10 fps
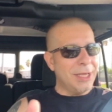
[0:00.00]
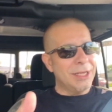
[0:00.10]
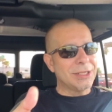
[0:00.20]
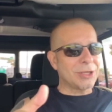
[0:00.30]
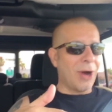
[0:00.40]

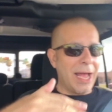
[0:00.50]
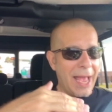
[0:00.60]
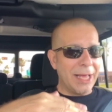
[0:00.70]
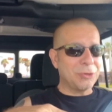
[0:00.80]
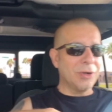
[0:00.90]
so I
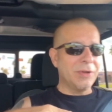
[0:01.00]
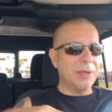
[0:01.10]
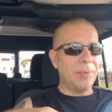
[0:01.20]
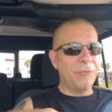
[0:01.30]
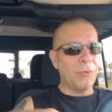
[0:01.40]
had driven
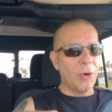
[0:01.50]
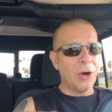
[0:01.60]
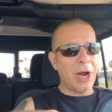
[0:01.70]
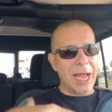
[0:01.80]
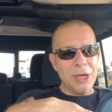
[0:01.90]
it
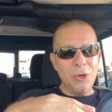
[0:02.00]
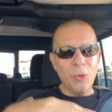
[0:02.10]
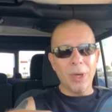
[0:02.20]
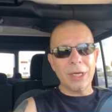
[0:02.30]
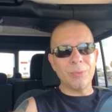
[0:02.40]
before. I knew
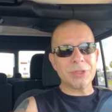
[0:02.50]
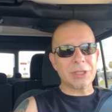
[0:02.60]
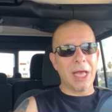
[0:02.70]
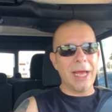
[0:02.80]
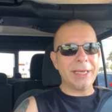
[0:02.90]
what it was
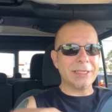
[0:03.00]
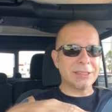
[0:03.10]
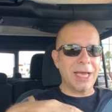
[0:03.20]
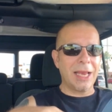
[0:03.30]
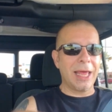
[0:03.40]
like. It's
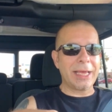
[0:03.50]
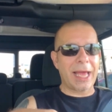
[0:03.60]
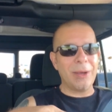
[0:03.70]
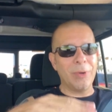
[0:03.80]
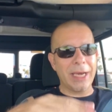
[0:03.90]
not like
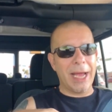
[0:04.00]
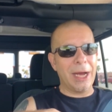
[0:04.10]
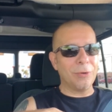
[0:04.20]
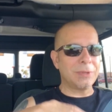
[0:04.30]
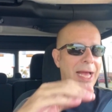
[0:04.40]
I went
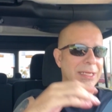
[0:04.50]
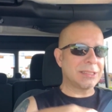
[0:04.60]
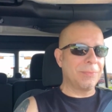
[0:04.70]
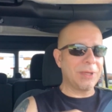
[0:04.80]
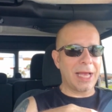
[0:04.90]
out, got
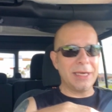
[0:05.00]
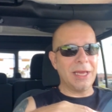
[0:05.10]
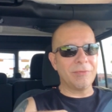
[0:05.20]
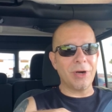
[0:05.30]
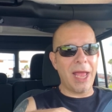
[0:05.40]
something I'd
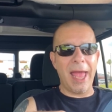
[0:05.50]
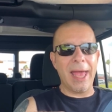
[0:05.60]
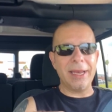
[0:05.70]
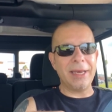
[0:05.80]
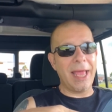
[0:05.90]
never
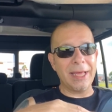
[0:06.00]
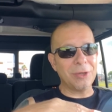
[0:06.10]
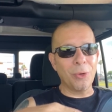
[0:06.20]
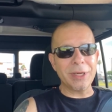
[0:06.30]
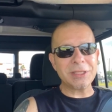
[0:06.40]
had, and had
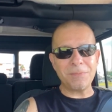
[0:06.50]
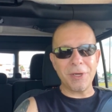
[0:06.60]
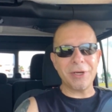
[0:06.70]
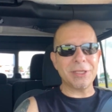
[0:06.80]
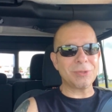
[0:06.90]
no
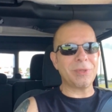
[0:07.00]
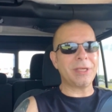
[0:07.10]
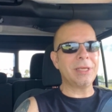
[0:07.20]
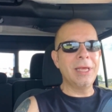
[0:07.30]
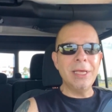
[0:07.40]
experience with
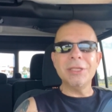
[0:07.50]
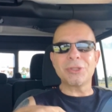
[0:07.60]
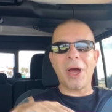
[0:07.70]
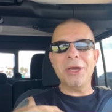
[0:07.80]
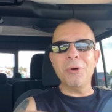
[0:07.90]
it.
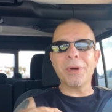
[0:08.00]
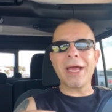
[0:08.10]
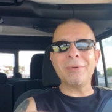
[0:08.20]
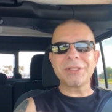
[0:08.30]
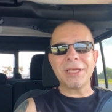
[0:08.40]
So I knew what
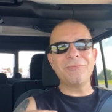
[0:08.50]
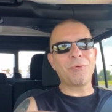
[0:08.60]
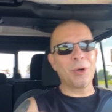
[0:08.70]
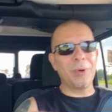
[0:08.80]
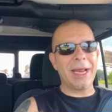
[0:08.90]
I was in
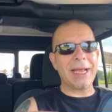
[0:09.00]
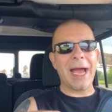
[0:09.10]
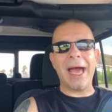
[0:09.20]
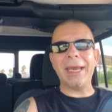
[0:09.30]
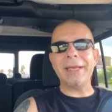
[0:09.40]
for when I
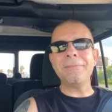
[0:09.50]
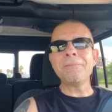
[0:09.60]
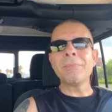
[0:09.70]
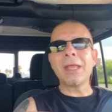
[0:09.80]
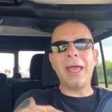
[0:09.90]
got it,
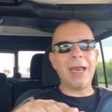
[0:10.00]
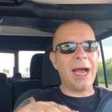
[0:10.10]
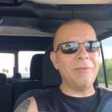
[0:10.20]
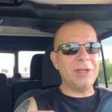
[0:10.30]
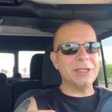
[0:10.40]
and
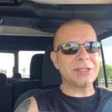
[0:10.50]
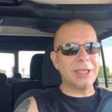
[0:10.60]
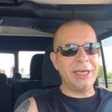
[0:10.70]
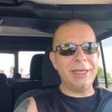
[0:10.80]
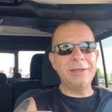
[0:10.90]

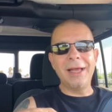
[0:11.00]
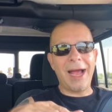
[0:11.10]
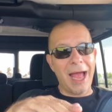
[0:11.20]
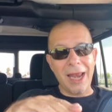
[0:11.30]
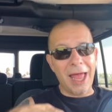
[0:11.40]
obviously
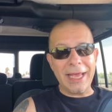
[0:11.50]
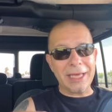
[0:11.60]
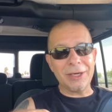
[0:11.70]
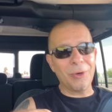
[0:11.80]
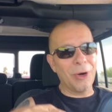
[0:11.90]
I like
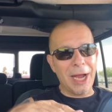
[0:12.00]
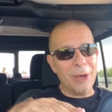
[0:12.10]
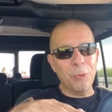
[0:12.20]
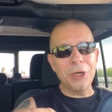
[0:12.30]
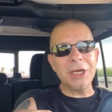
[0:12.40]
it or I
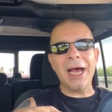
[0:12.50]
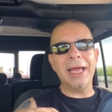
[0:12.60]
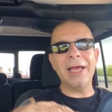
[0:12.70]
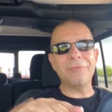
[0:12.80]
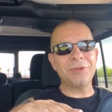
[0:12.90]
would
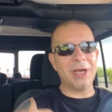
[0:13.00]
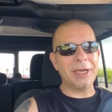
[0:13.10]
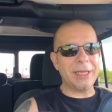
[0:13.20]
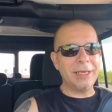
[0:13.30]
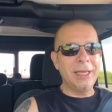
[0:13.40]
not have
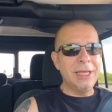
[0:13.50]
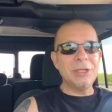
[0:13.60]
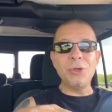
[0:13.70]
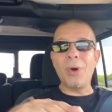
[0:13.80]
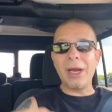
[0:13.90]
done it.
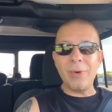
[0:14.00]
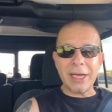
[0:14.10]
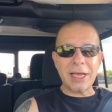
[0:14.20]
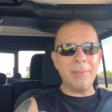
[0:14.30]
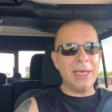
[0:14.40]
Do I
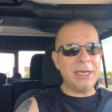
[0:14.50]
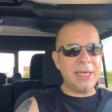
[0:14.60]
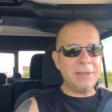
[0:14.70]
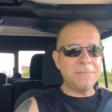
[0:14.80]
recommend it?